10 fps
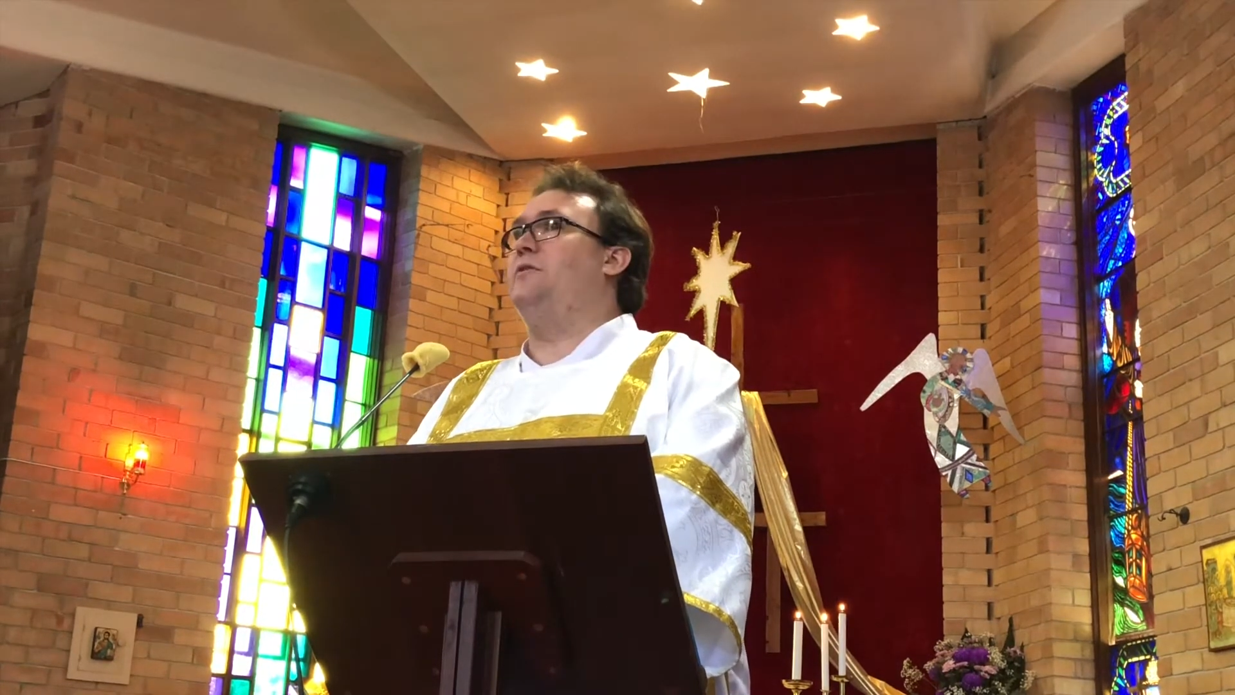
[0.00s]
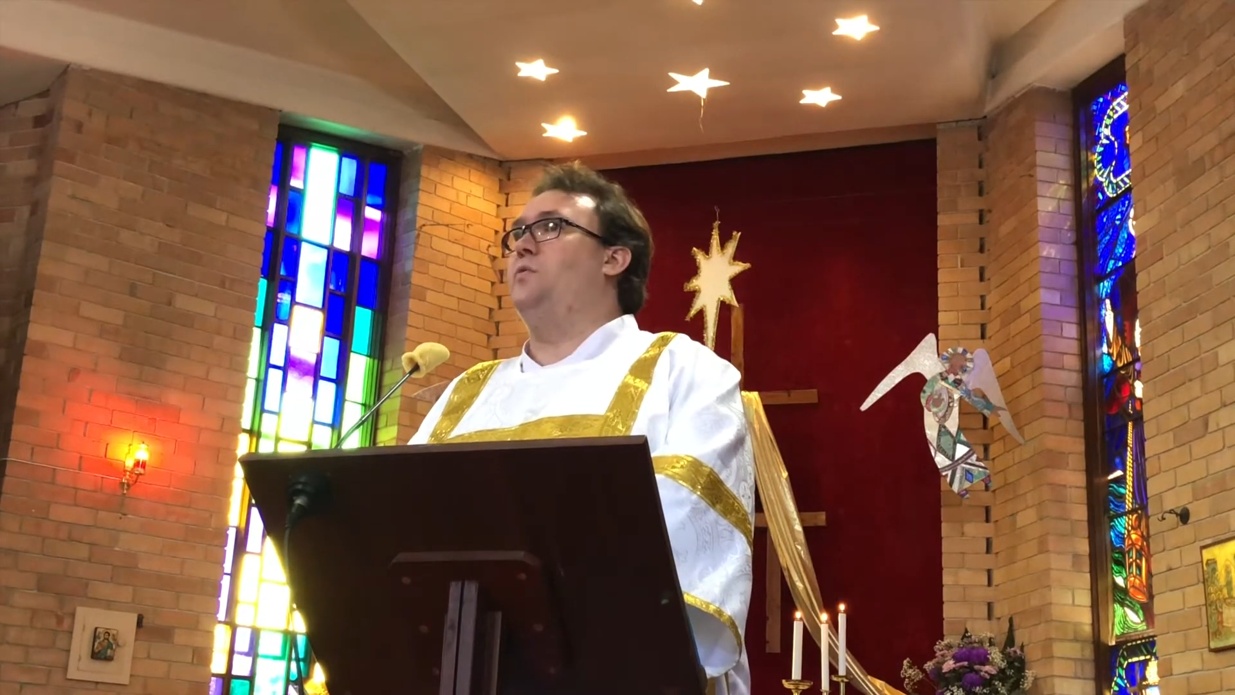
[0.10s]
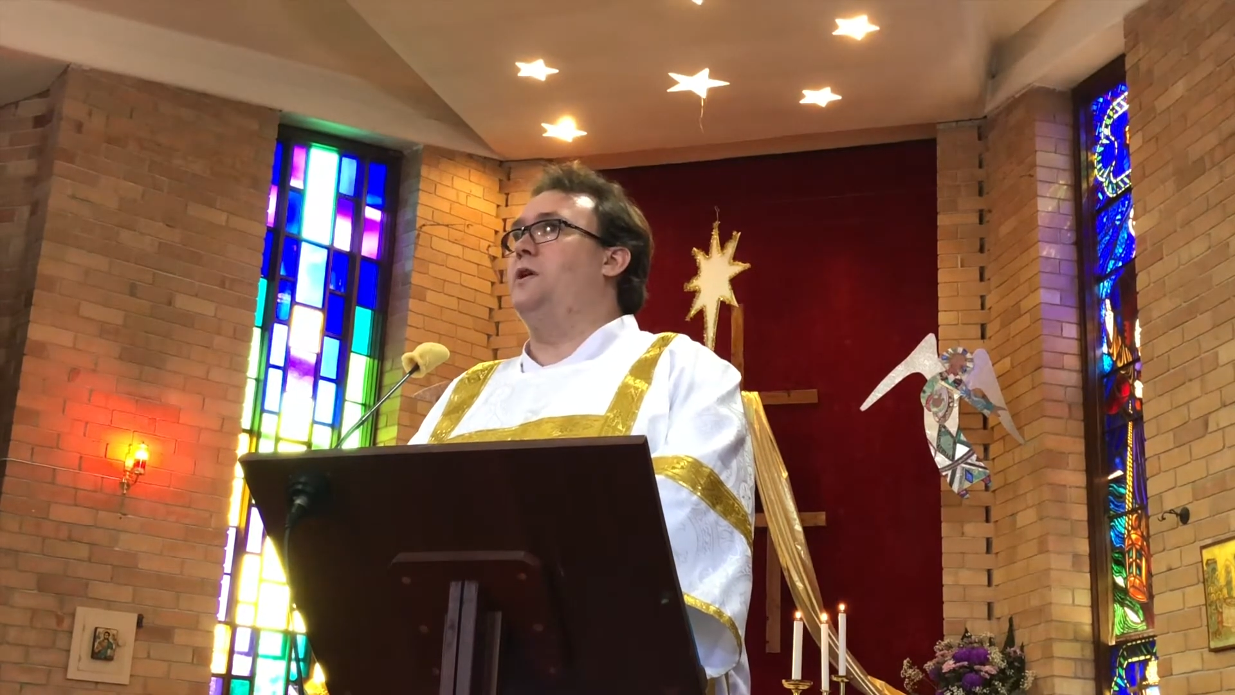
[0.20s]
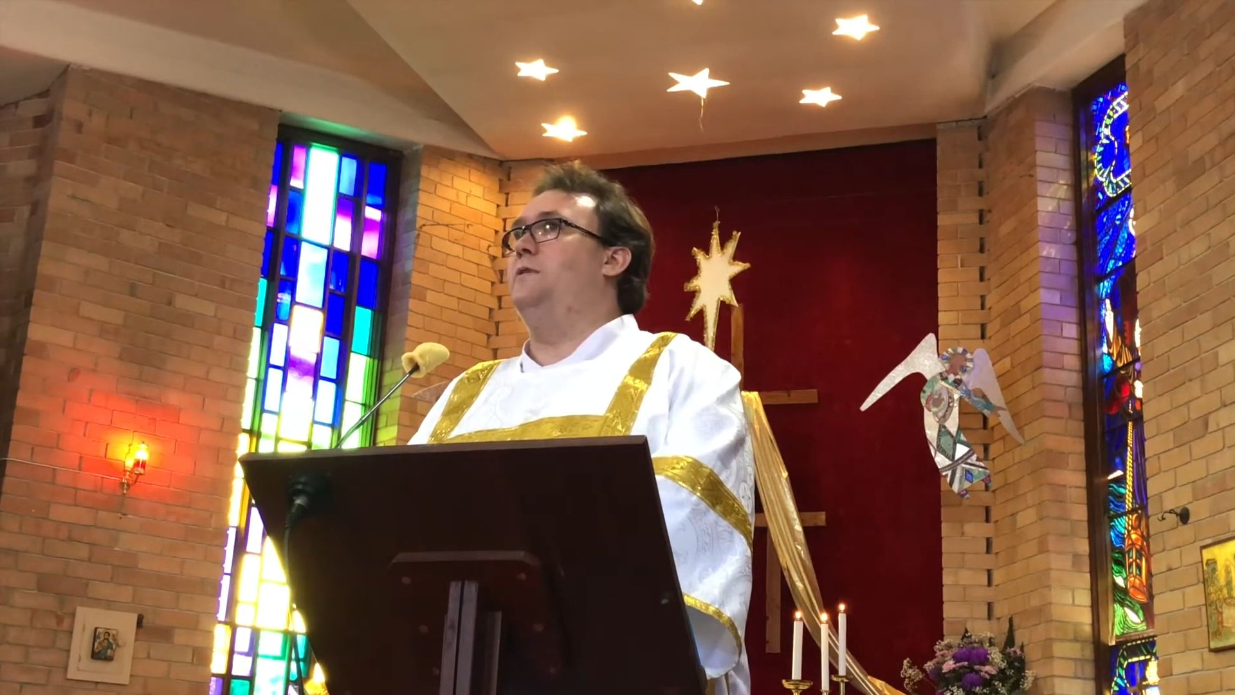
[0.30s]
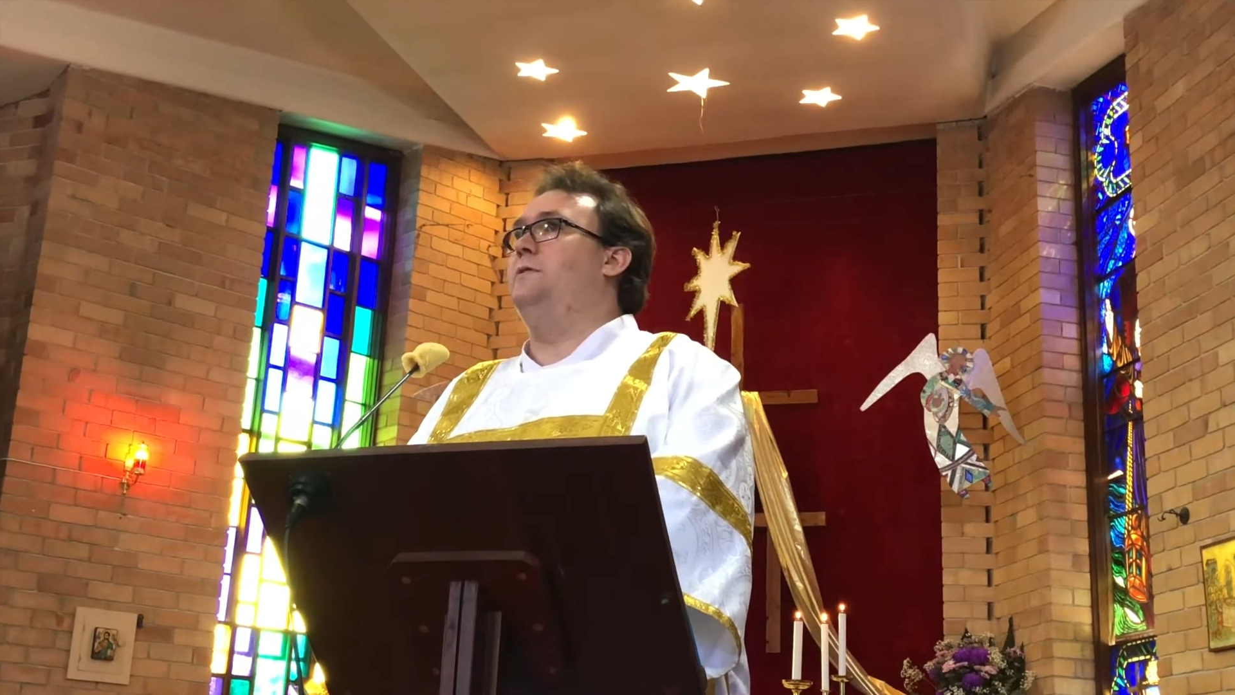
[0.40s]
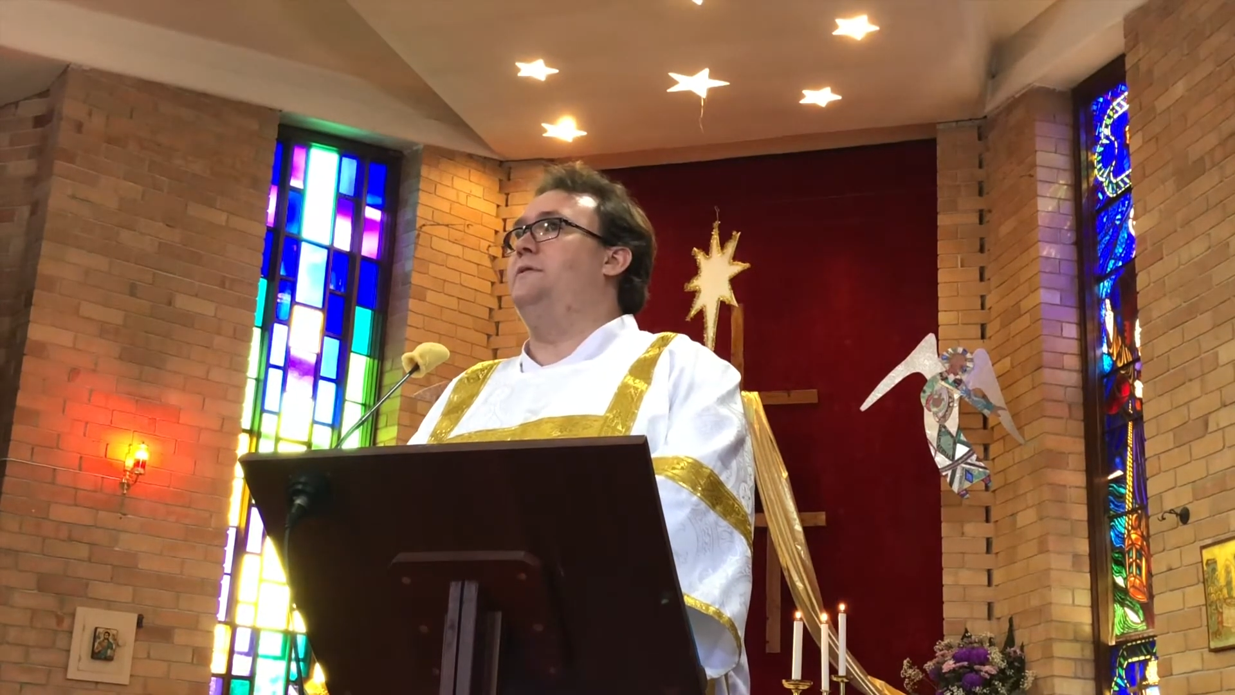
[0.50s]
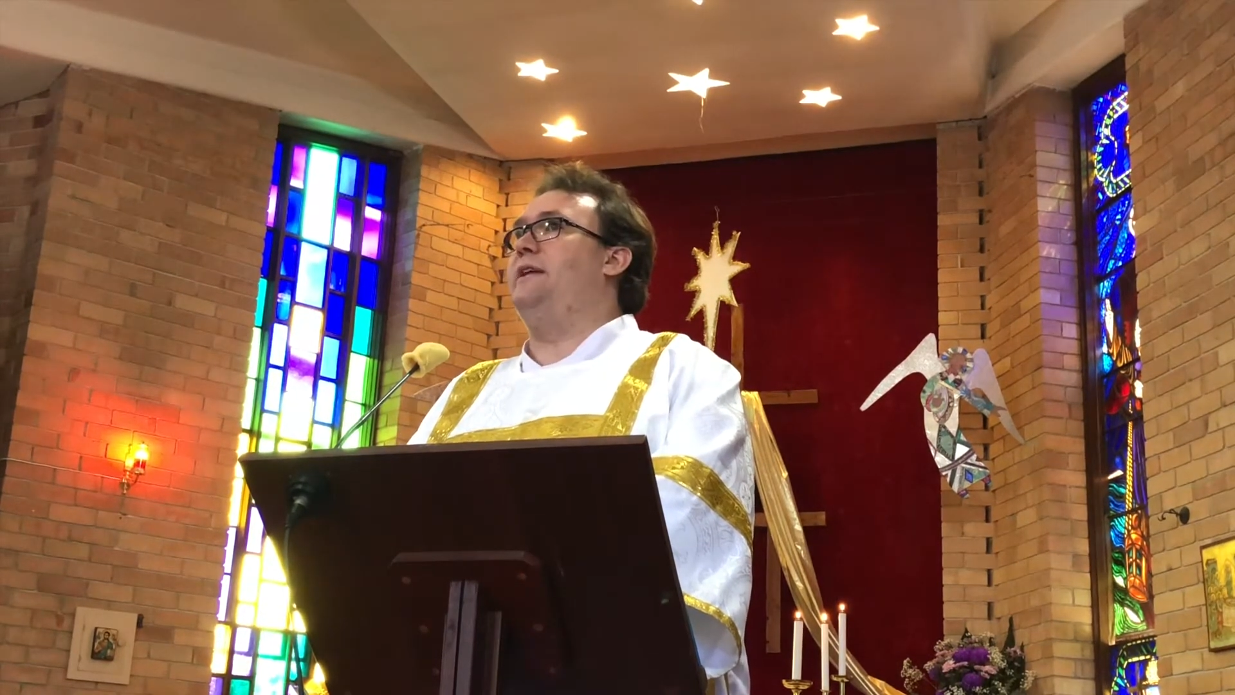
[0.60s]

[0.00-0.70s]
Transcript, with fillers: world